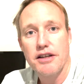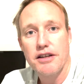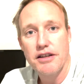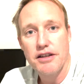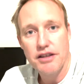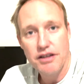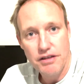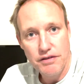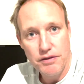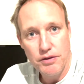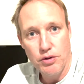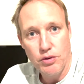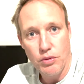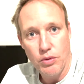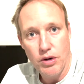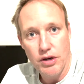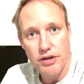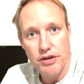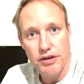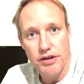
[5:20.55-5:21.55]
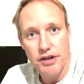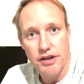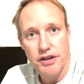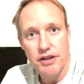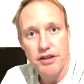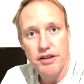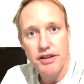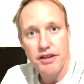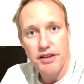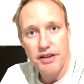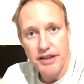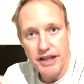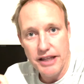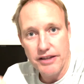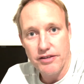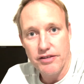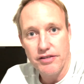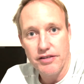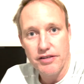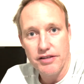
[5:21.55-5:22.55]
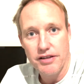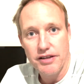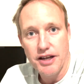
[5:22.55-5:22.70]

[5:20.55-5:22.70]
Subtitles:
if you were wondering, that's